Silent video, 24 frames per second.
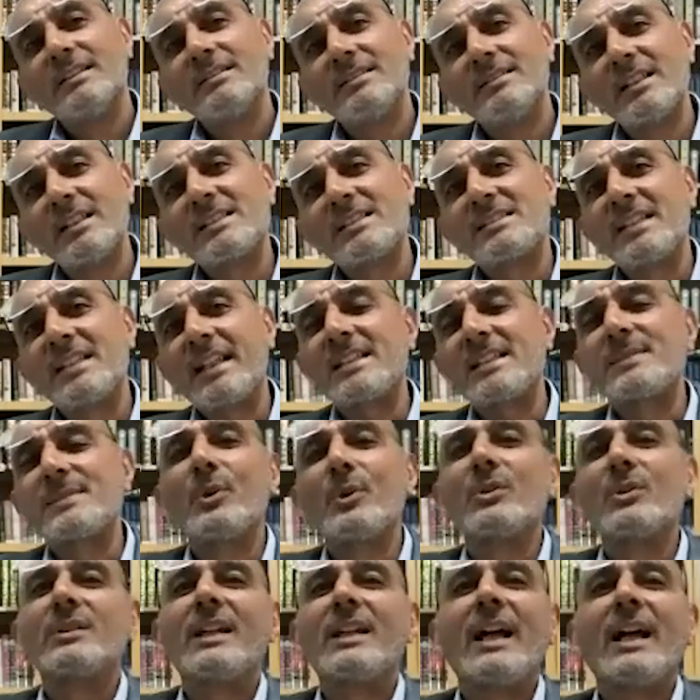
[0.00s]
the 6th
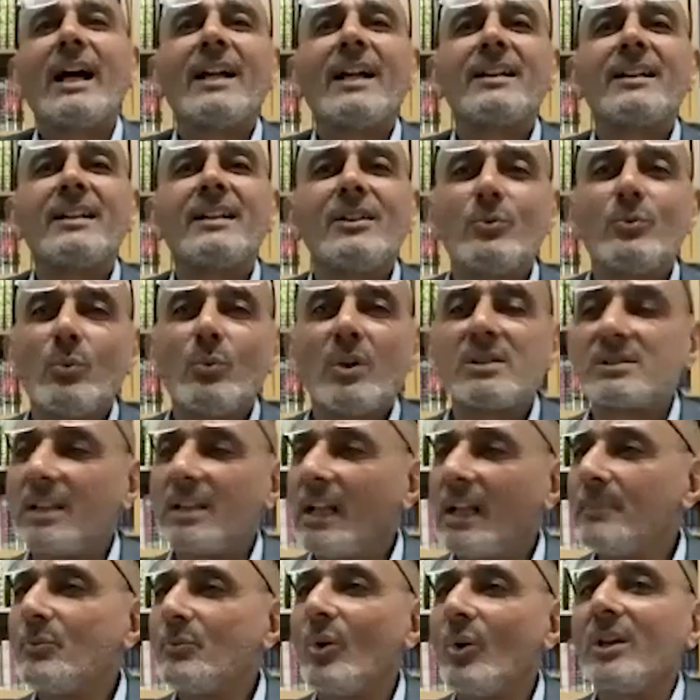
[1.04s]
book they added was
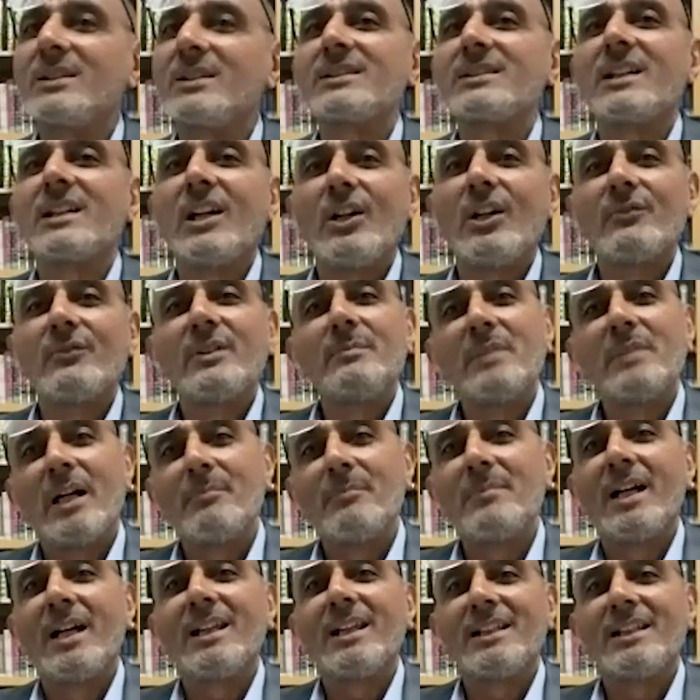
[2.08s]
Al-Muwatta of
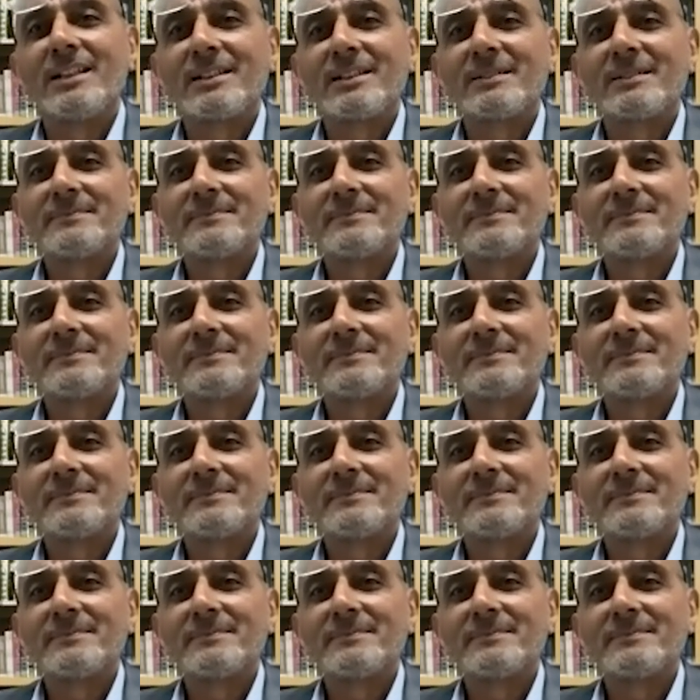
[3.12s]
Imam Malik.